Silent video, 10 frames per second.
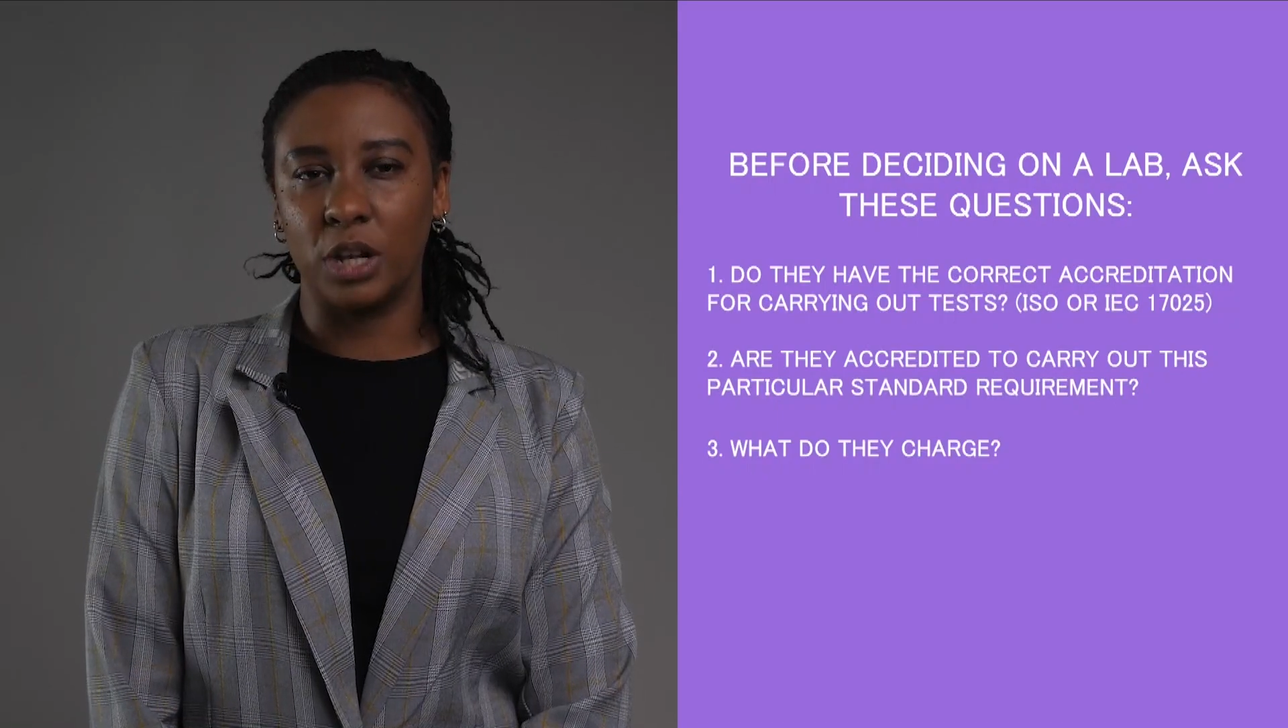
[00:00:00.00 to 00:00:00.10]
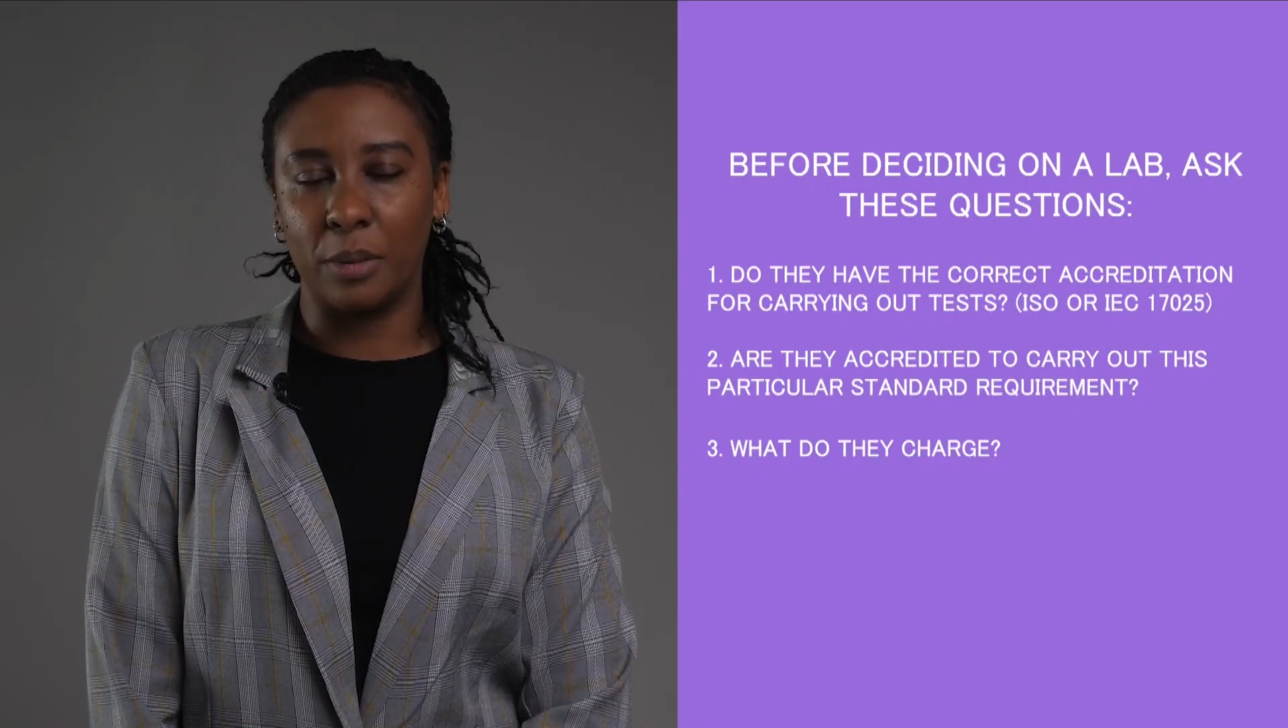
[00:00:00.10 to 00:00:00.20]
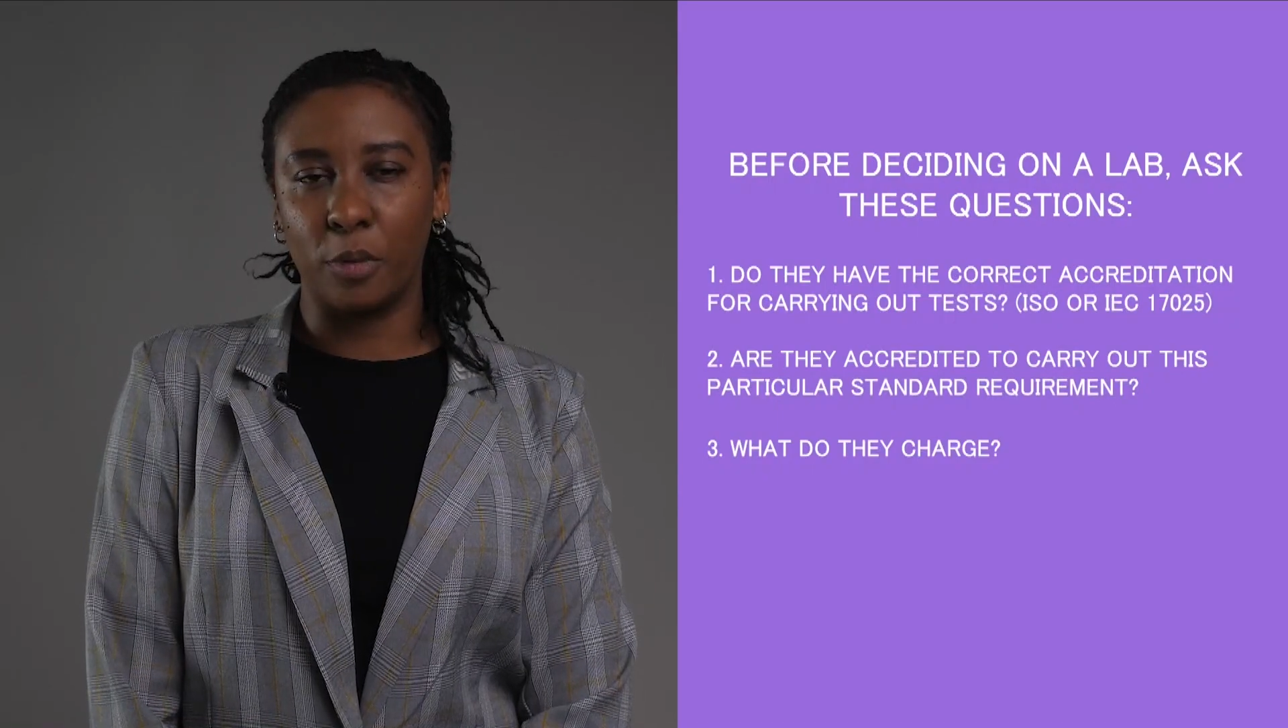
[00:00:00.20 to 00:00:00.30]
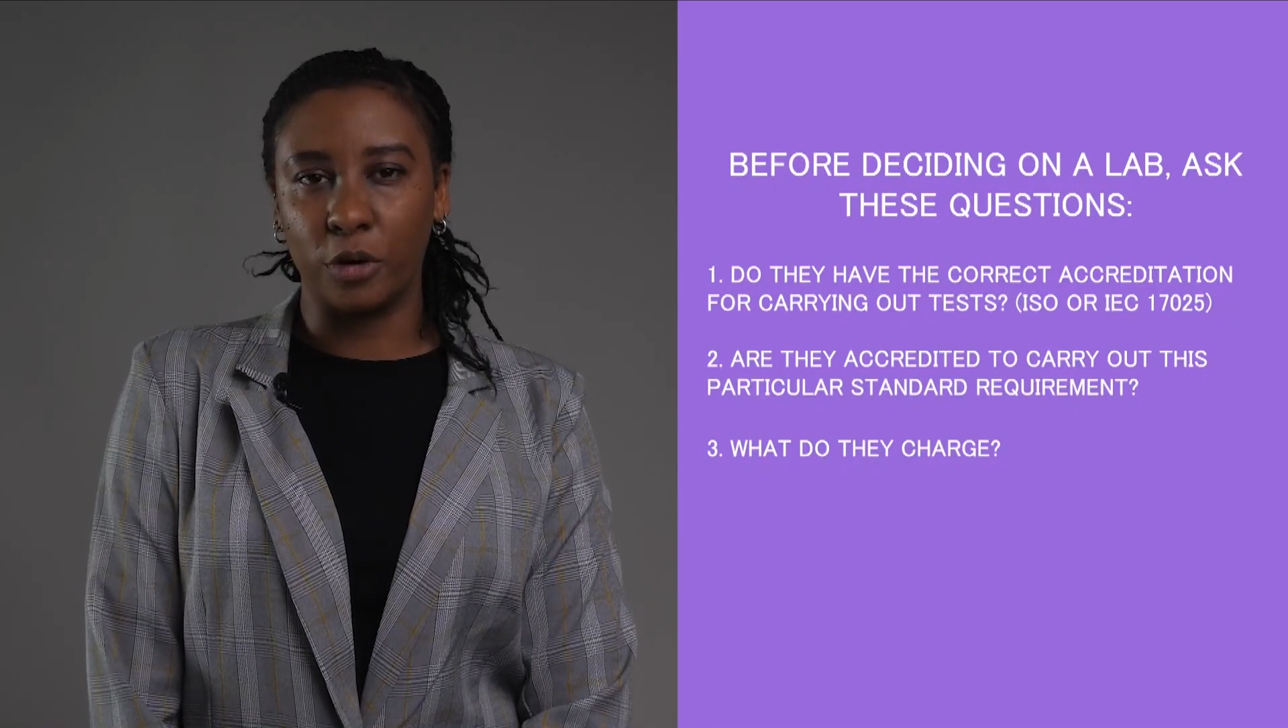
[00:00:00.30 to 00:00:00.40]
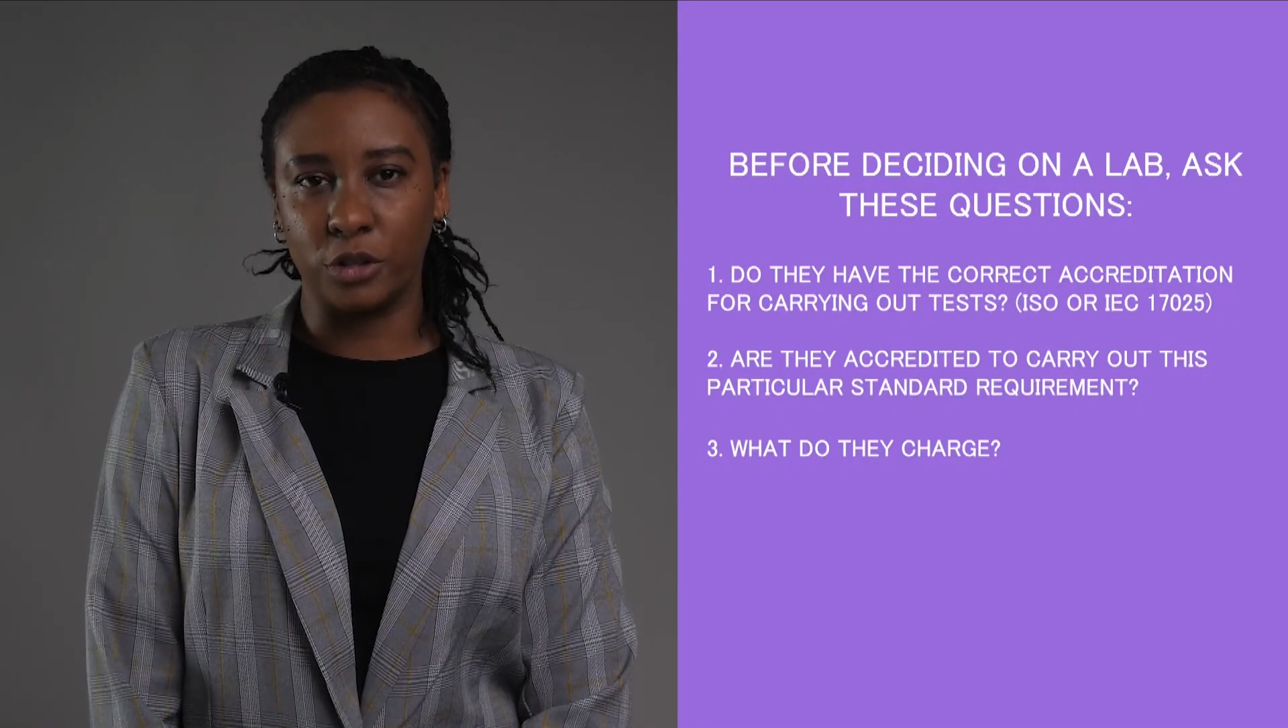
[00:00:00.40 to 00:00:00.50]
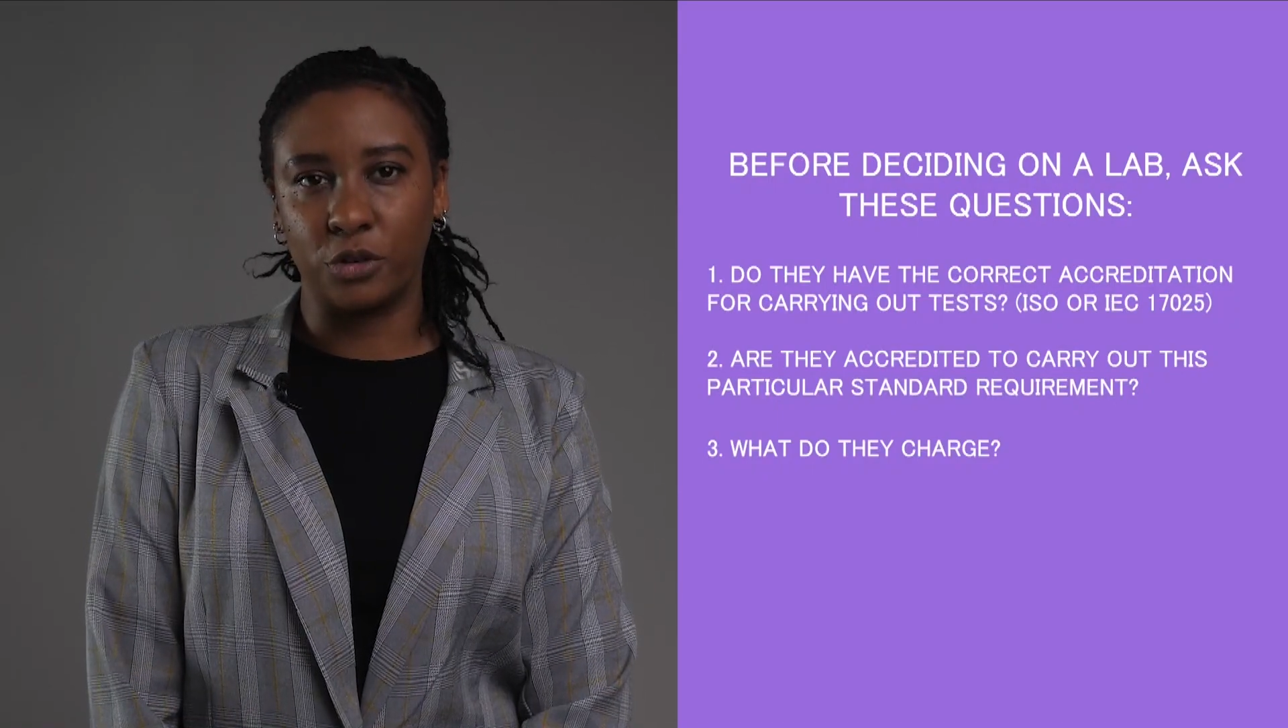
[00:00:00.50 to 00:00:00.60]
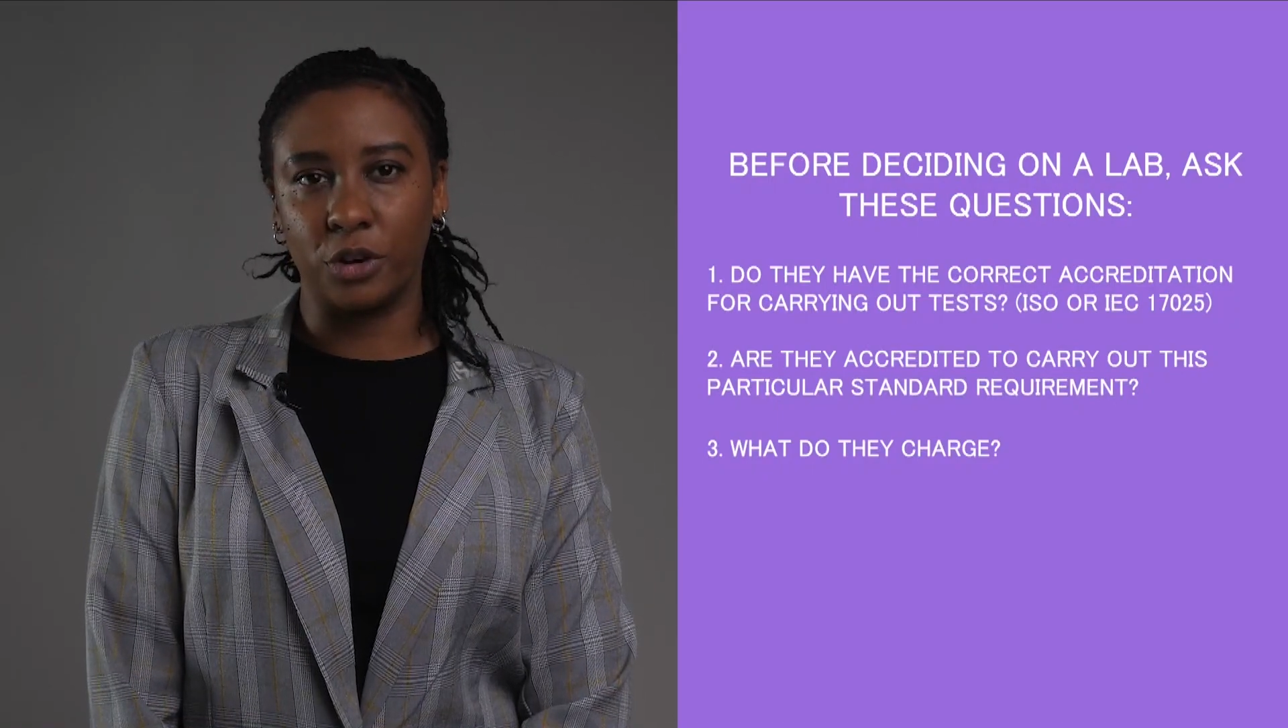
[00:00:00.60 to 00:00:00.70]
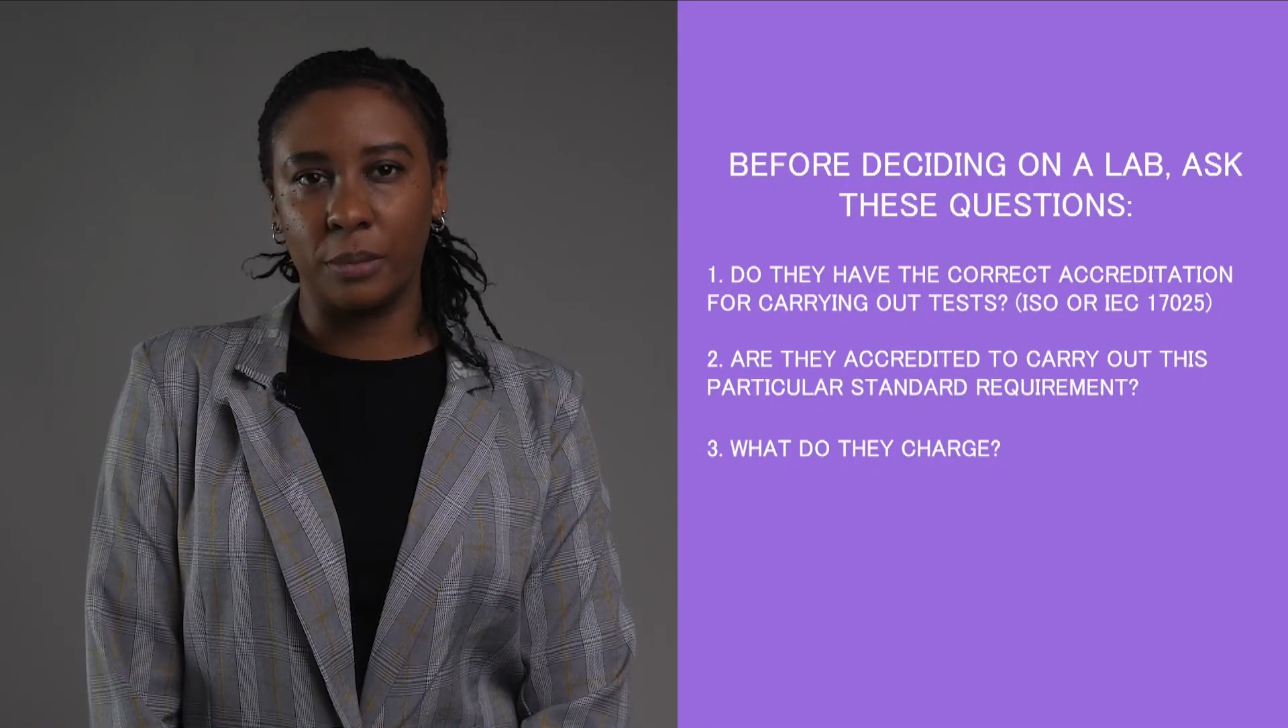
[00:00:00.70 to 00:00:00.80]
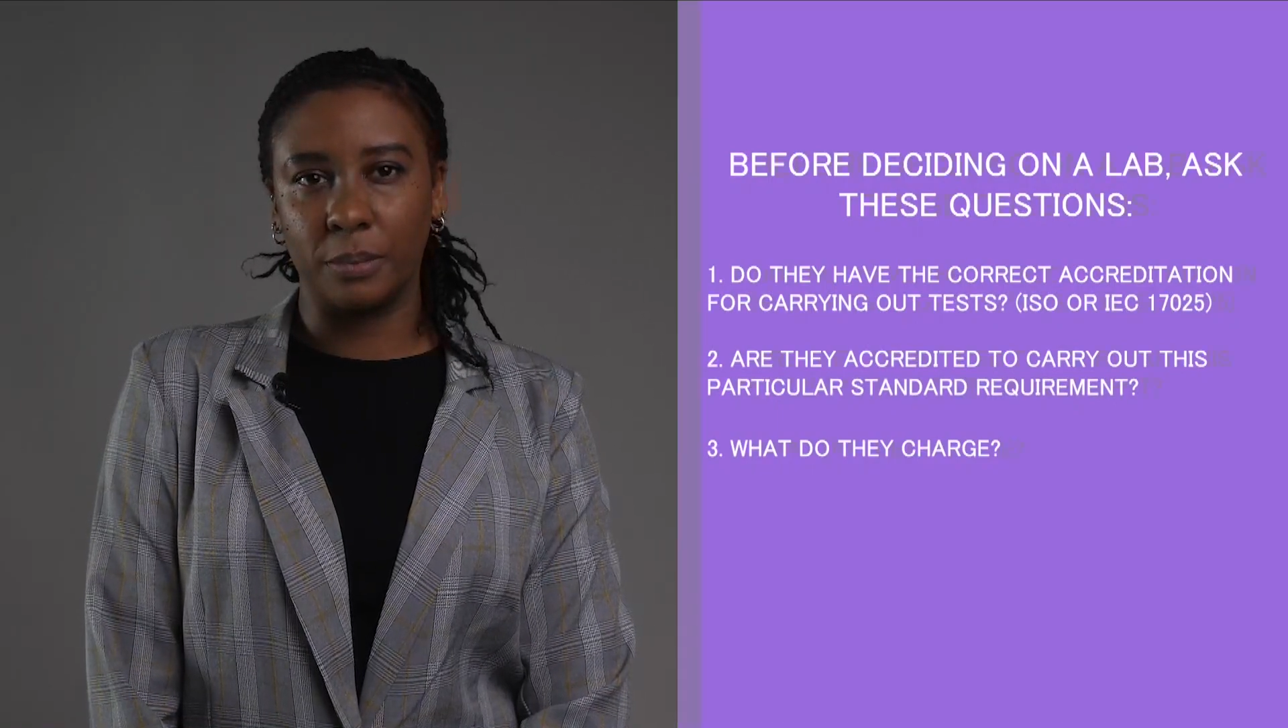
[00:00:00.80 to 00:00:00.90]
laboratory.